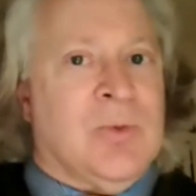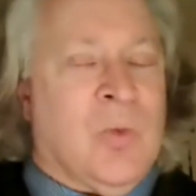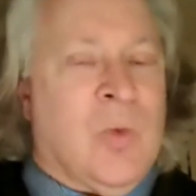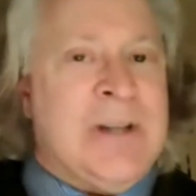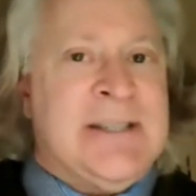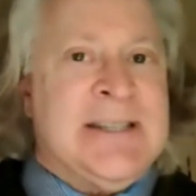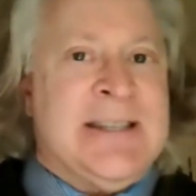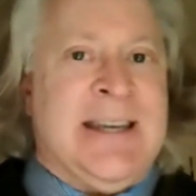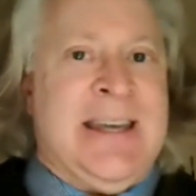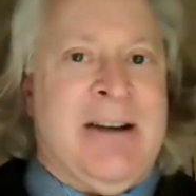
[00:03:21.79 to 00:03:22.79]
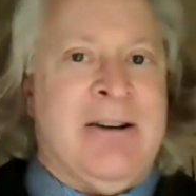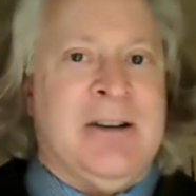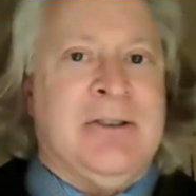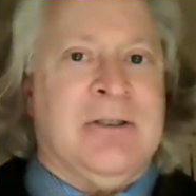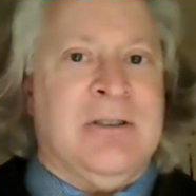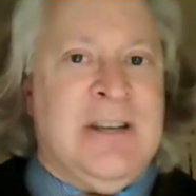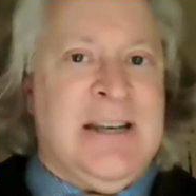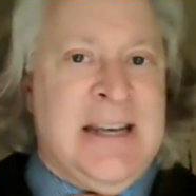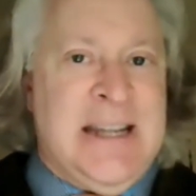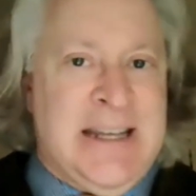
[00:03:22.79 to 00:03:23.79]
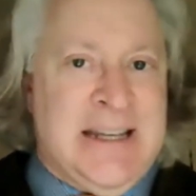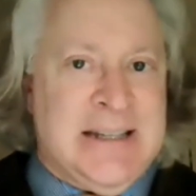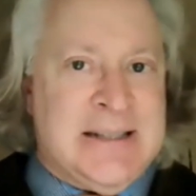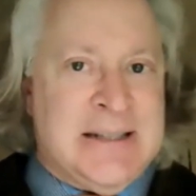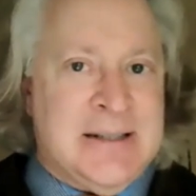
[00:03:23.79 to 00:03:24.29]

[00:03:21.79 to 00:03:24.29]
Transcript: what does the character need?